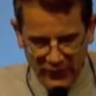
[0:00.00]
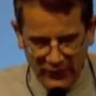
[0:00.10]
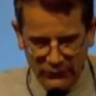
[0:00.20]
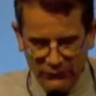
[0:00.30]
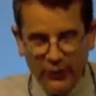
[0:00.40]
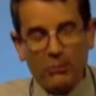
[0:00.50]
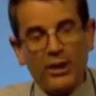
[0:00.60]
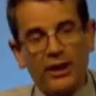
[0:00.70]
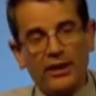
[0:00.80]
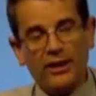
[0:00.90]
his
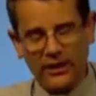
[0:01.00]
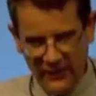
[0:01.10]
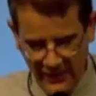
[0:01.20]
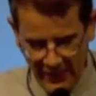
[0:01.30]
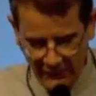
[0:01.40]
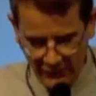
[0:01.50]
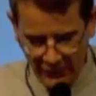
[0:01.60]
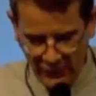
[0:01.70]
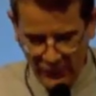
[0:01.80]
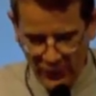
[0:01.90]
family
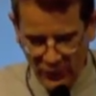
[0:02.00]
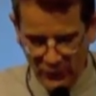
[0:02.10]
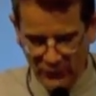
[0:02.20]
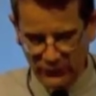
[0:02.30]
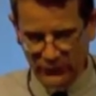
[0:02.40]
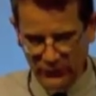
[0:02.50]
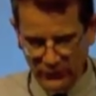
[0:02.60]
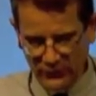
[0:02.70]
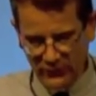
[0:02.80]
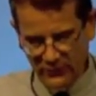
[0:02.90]
never goes.
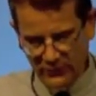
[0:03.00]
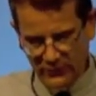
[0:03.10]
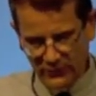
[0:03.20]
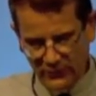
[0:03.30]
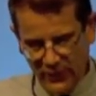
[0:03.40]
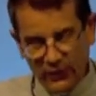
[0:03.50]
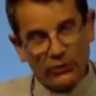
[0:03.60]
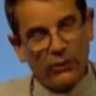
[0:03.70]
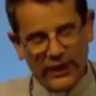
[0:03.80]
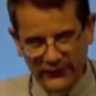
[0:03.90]

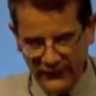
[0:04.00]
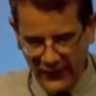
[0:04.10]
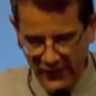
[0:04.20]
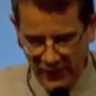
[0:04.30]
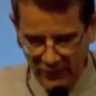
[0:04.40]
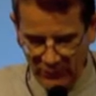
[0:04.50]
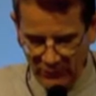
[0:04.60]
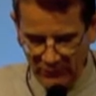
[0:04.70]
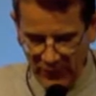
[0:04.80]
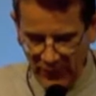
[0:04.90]
So I tell
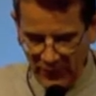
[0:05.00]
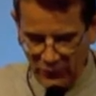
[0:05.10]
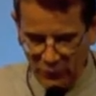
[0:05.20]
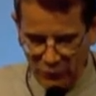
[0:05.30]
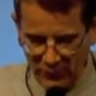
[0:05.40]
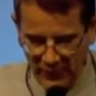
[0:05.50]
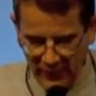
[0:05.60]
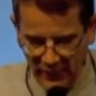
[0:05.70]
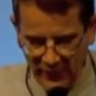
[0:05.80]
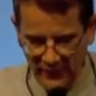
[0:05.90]
him to
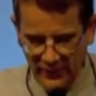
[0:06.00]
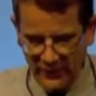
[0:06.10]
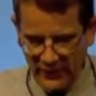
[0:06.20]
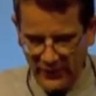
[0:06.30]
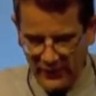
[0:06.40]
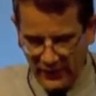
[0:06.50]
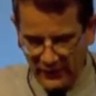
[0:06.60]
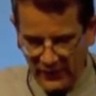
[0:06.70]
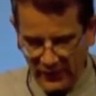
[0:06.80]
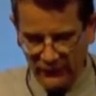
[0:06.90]
pray
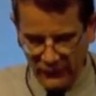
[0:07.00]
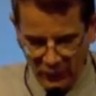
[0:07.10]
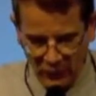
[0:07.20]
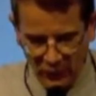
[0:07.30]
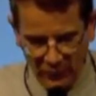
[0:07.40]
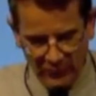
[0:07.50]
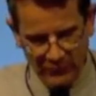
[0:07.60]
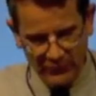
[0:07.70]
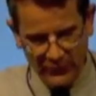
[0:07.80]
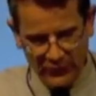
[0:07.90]
in his
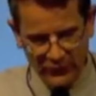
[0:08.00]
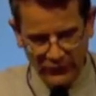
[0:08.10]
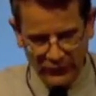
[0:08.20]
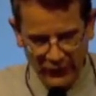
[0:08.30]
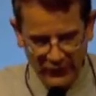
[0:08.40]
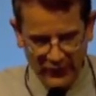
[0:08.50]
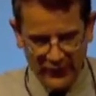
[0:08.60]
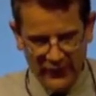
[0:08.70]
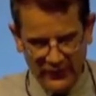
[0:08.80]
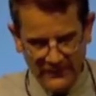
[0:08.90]
home on
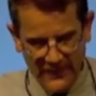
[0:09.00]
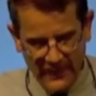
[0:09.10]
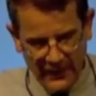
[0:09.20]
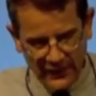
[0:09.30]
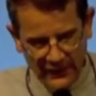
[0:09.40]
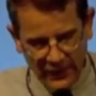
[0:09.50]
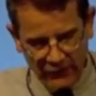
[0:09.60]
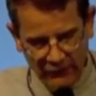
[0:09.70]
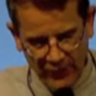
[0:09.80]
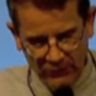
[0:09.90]
Sunday and
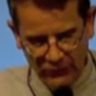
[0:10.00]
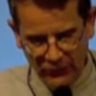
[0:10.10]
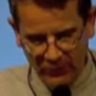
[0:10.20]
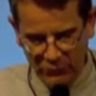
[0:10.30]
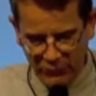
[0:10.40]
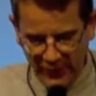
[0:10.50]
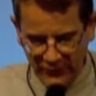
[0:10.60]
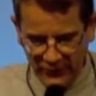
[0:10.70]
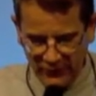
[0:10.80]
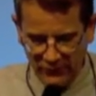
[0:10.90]
give him some
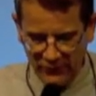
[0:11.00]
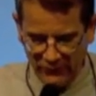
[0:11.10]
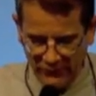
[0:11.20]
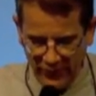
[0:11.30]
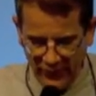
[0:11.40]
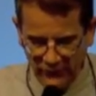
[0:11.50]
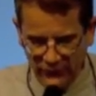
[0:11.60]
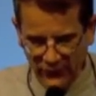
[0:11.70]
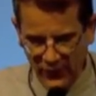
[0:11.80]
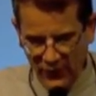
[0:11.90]
practical
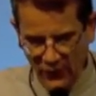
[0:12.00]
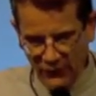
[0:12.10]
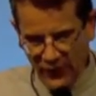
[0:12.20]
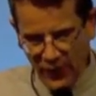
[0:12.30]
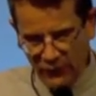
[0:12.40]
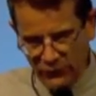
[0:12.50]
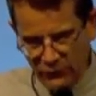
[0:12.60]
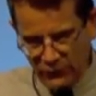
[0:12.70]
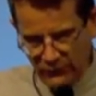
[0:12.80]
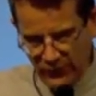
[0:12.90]
advice on how
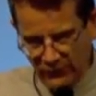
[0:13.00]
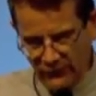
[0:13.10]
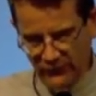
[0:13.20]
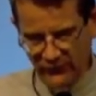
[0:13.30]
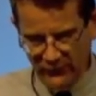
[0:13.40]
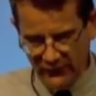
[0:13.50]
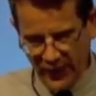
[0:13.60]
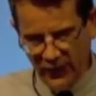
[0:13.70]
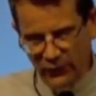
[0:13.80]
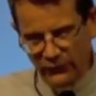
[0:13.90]
to do this.
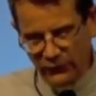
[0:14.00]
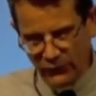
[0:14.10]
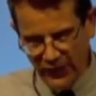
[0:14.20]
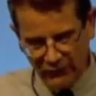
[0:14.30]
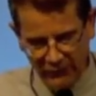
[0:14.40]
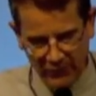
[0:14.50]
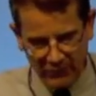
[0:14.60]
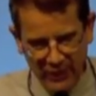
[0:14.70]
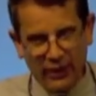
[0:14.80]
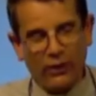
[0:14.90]
I also give
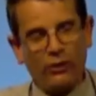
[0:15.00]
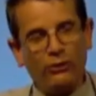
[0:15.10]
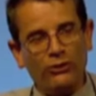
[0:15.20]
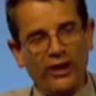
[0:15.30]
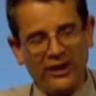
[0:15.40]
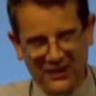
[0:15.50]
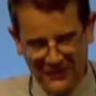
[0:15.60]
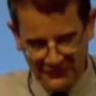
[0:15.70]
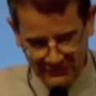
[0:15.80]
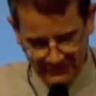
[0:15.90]
him a
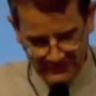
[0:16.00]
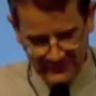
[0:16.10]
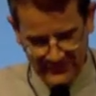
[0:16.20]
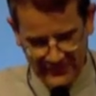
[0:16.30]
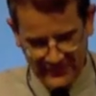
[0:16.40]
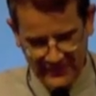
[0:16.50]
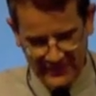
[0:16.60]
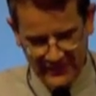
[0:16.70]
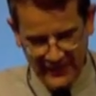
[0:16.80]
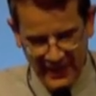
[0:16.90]
rosary.
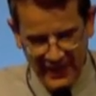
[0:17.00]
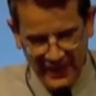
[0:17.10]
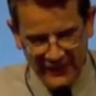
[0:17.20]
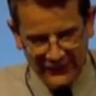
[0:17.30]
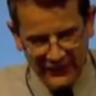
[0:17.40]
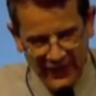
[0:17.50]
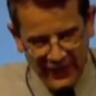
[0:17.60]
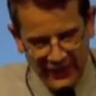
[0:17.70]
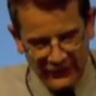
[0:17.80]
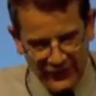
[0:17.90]
And
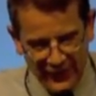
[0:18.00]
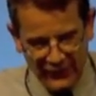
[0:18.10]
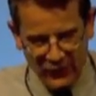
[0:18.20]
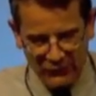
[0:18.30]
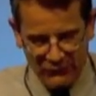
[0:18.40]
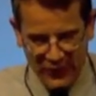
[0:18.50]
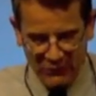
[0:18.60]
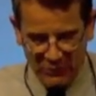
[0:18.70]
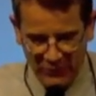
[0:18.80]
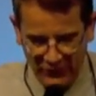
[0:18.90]
at the end of
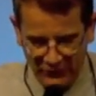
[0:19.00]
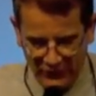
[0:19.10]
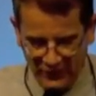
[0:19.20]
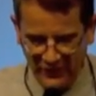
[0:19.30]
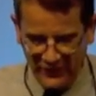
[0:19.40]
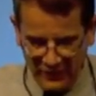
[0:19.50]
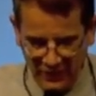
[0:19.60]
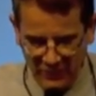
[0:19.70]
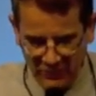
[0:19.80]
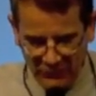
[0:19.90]
our meeting,
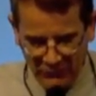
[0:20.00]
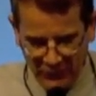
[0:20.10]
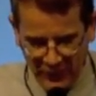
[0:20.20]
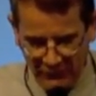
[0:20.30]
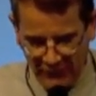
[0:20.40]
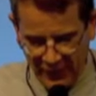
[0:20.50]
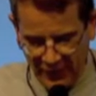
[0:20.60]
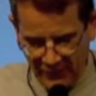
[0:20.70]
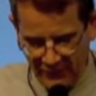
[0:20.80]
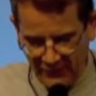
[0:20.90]
before giving
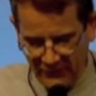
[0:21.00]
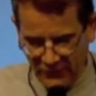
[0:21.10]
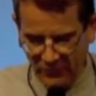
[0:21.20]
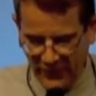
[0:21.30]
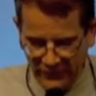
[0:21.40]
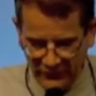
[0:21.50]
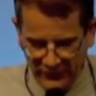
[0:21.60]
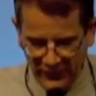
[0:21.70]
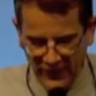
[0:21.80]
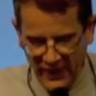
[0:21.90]
him the
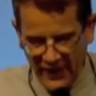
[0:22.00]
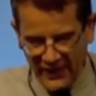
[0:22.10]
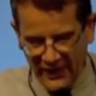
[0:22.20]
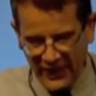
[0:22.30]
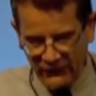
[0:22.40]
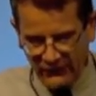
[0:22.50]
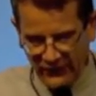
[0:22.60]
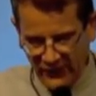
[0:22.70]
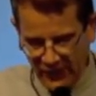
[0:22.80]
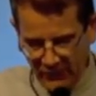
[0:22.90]
blessing, I
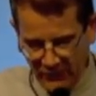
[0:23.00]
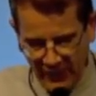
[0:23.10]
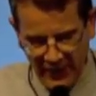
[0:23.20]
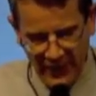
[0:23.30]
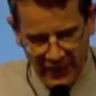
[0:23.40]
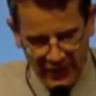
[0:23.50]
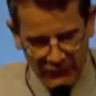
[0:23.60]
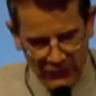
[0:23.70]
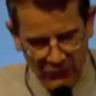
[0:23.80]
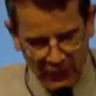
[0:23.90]
ask him
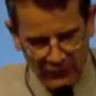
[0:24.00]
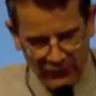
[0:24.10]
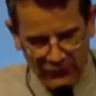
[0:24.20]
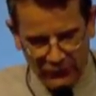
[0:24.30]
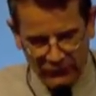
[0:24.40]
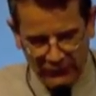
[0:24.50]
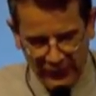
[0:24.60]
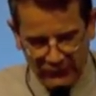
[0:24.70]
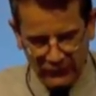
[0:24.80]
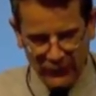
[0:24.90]
if he wants to
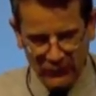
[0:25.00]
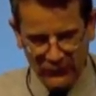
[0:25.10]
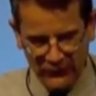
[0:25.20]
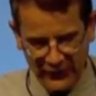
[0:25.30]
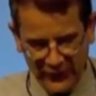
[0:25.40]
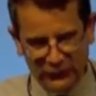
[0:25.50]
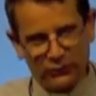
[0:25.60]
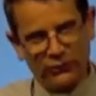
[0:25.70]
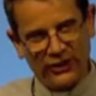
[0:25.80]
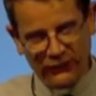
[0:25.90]
say something
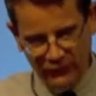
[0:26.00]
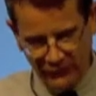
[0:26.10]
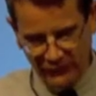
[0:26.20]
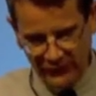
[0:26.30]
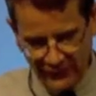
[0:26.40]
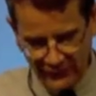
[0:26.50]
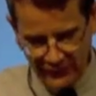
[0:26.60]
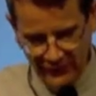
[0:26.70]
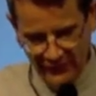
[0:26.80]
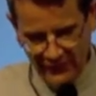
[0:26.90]
to Jesus.
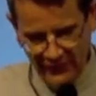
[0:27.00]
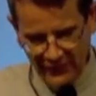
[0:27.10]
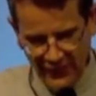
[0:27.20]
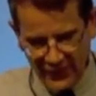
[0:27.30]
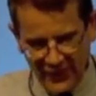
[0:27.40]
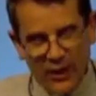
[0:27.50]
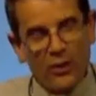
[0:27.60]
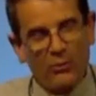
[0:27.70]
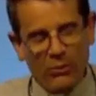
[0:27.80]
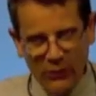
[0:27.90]

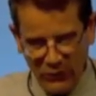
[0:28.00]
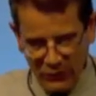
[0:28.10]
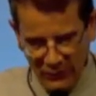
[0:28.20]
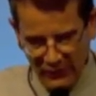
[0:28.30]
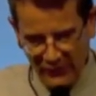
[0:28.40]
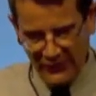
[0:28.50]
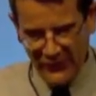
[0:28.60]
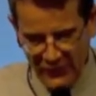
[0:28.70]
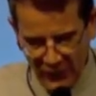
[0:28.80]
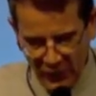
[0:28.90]
Paul
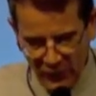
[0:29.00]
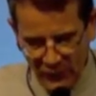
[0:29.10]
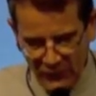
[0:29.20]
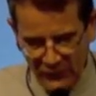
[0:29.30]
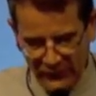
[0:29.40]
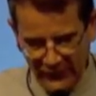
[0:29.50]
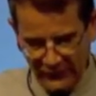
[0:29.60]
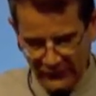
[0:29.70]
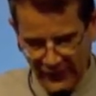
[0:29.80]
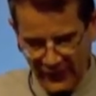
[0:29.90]
closes
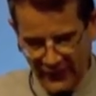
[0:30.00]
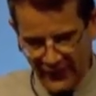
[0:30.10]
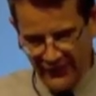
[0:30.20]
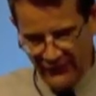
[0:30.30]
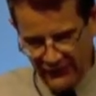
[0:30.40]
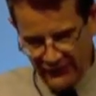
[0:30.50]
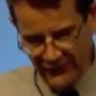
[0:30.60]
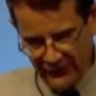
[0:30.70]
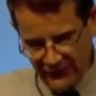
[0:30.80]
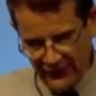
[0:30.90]
his eyes,
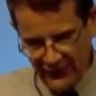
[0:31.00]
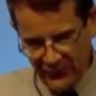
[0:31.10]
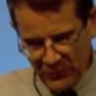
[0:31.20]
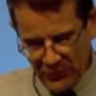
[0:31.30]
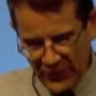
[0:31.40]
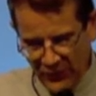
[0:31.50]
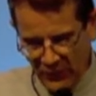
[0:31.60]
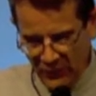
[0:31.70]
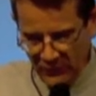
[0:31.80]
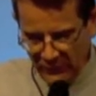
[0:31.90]

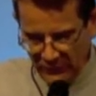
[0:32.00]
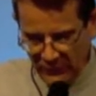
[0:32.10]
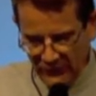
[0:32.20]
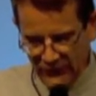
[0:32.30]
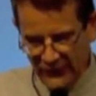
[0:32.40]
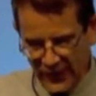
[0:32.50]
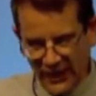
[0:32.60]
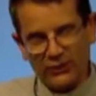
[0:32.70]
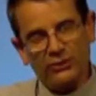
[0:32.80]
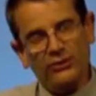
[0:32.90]
becomes
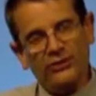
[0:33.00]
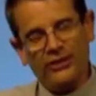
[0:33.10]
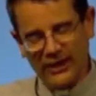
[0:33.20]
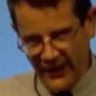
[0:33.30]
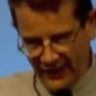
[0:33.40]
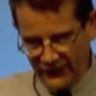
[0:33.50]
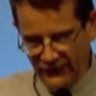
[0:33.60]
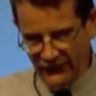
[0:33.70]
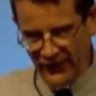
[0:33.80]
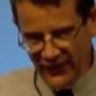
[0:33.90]
silent, and
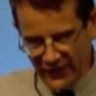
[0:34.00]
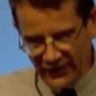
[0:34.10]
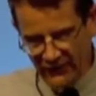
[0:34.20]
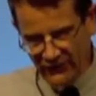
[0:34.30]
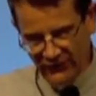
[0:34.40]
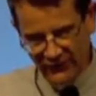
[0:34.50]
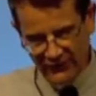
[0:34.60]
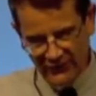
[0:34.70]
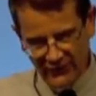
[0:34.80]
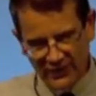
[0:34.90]
says,
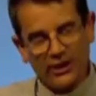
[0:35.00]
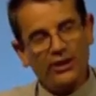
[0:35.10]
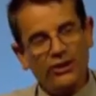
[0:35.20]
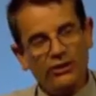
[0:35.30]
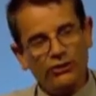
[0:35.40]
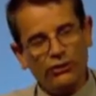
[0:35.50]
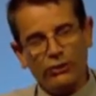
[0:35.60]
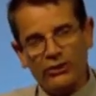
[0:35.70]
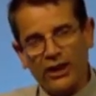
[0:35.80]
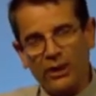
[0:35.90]
"Je
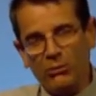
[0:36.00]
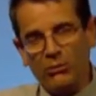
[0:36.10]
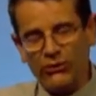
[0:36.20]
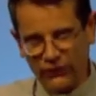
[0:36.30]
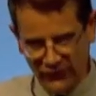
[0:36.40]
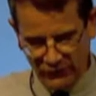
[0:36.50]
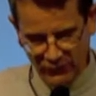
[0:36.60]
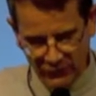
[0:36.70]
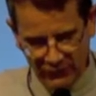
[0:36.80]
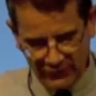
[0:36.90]
t'aime,
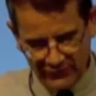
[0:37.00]
Jésus."